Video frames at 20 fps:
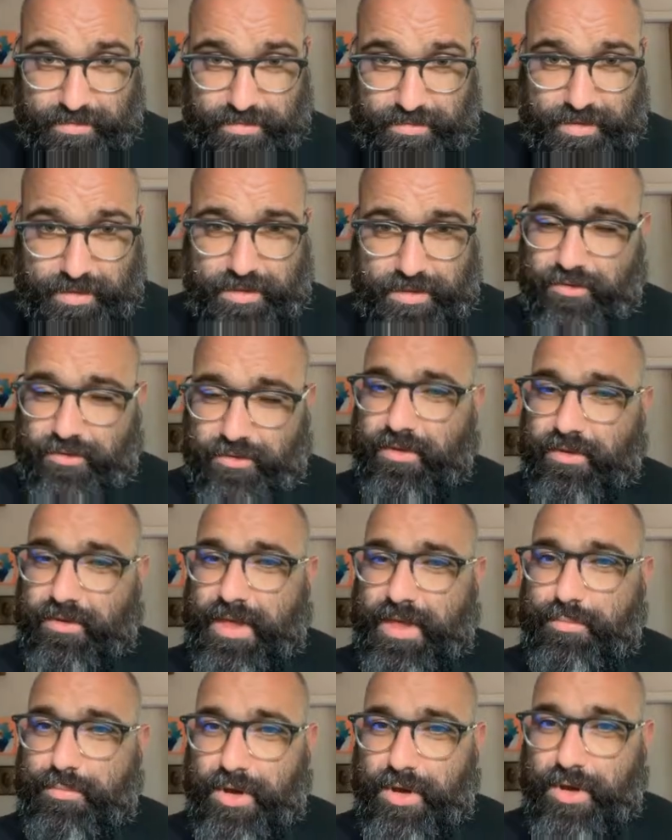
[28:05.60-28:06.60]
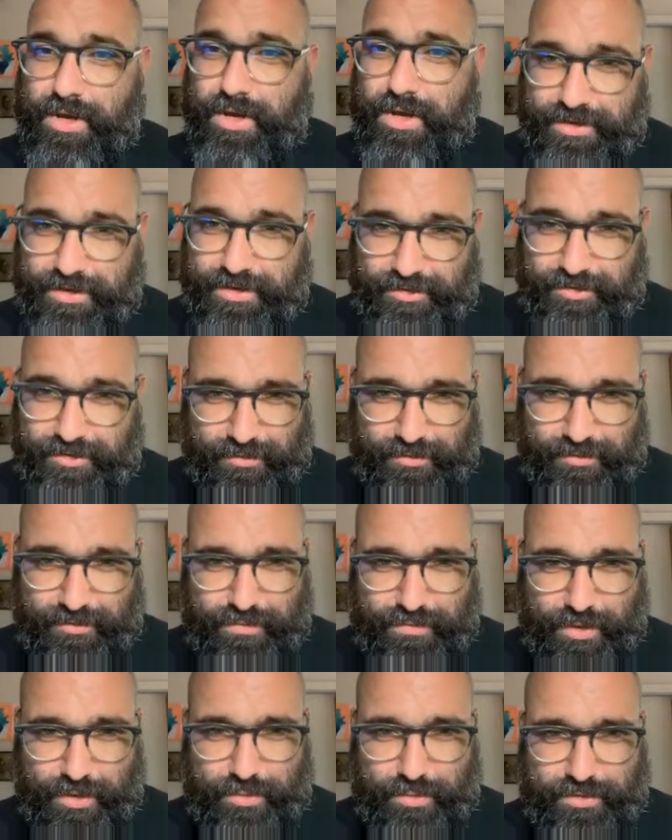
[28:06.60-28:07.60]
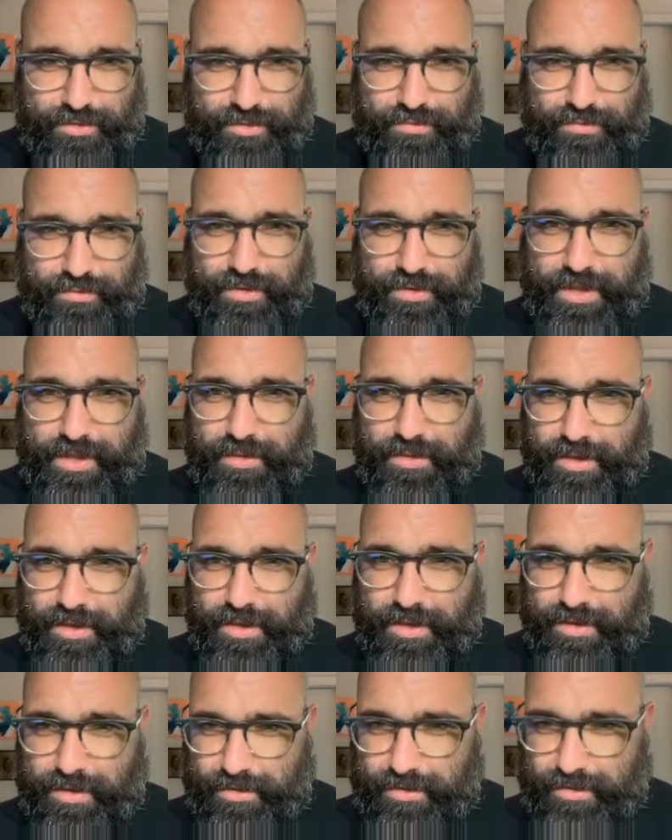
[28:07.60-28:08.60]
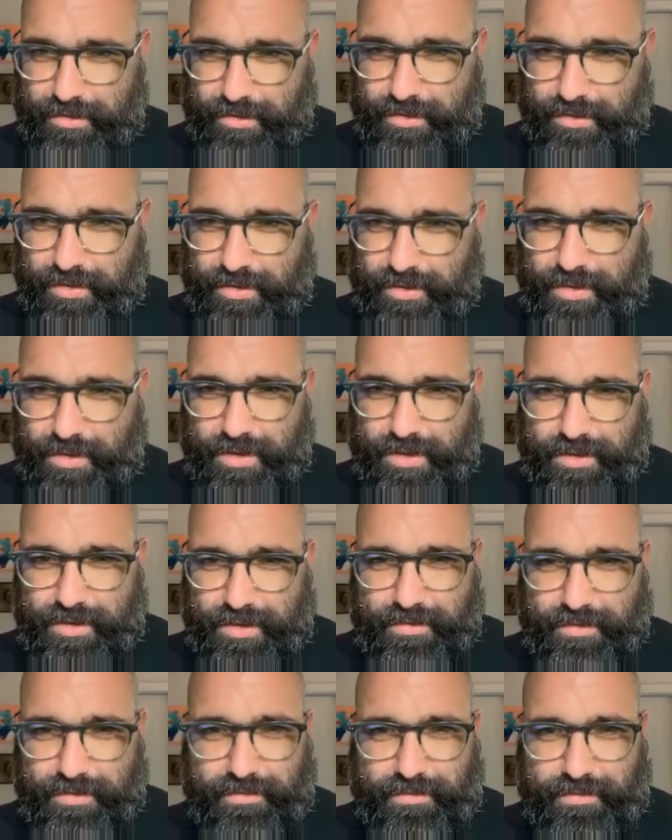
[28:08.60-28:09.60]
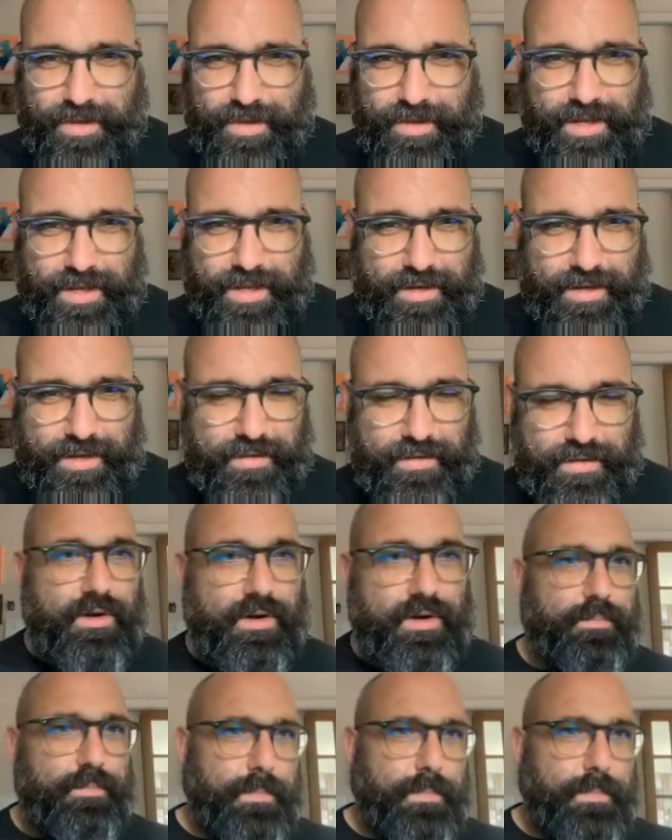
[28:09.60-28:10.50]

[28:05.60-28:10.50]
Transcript: There's still that bug that just you float just for that like second. Is it